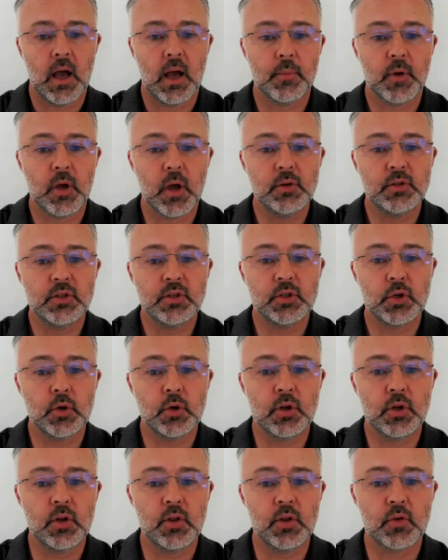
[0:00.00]
I'm going to
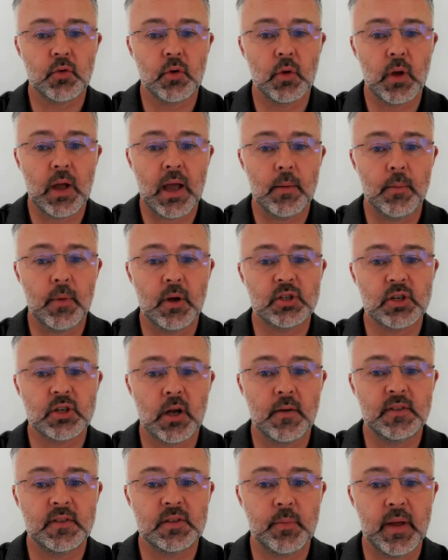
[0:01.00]
talk you through how much
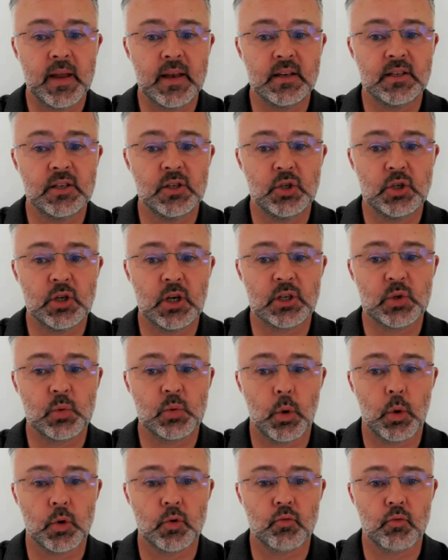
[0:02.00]
I've spent in
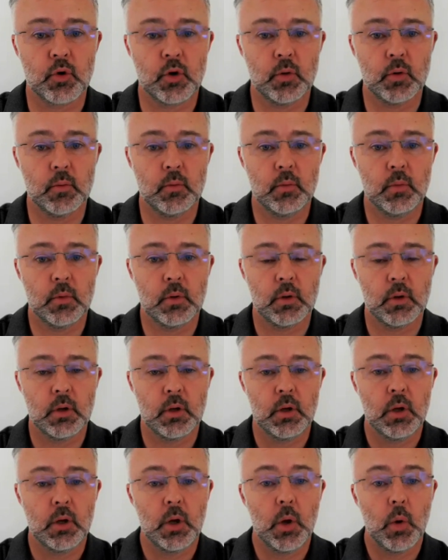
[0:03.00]
just one room.
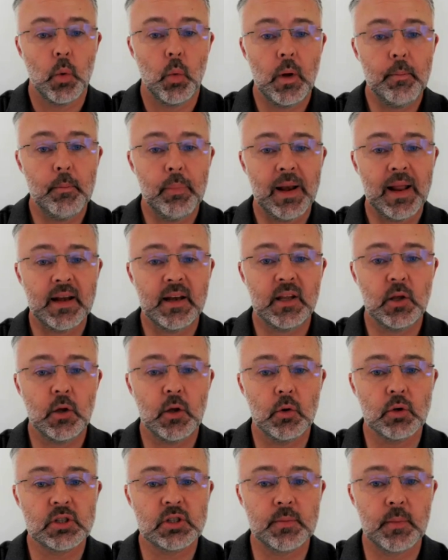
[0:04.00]
When planning
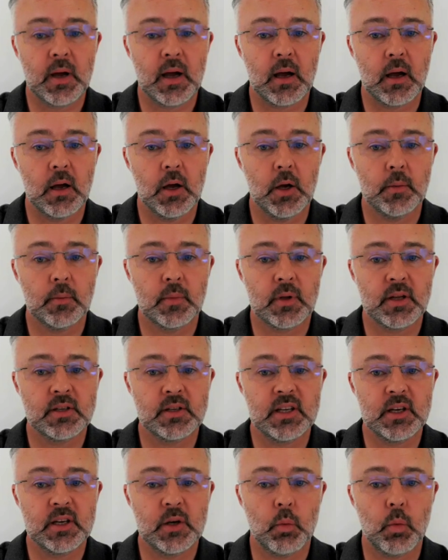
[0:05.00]
your smart home,
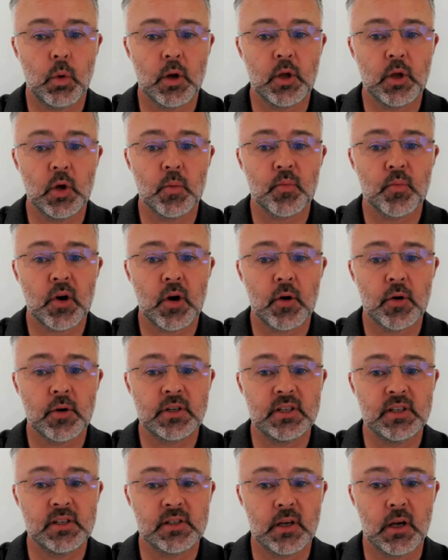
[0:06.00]
consider what your
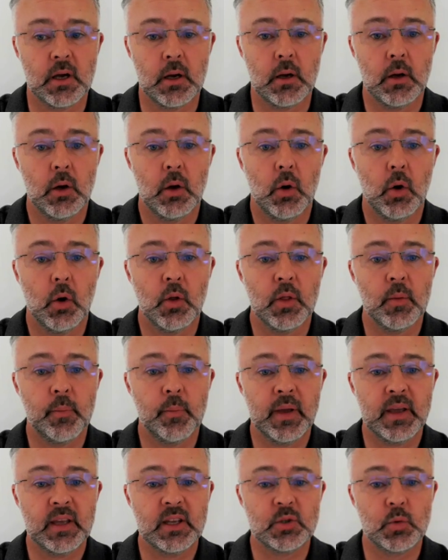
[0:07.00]
priorities are or the
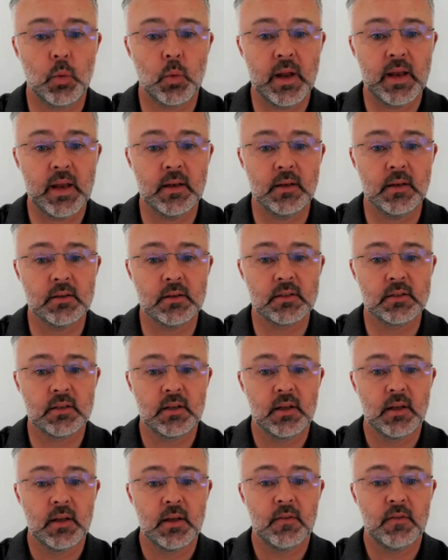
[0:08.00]
biggest wins.
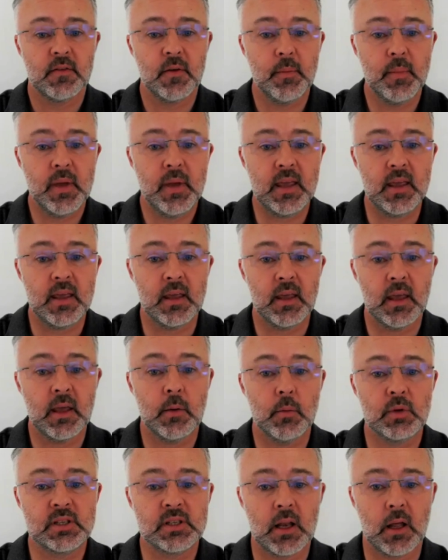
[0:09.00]
For me,
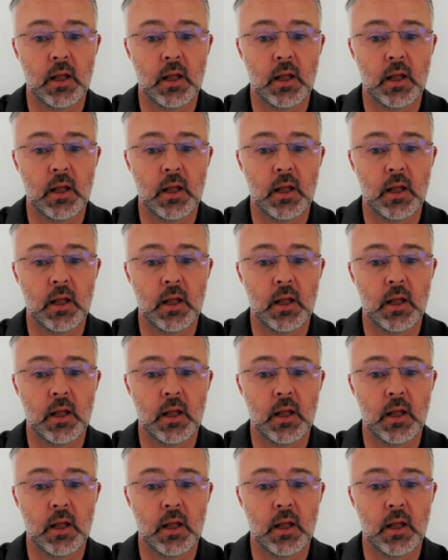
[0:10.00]
it was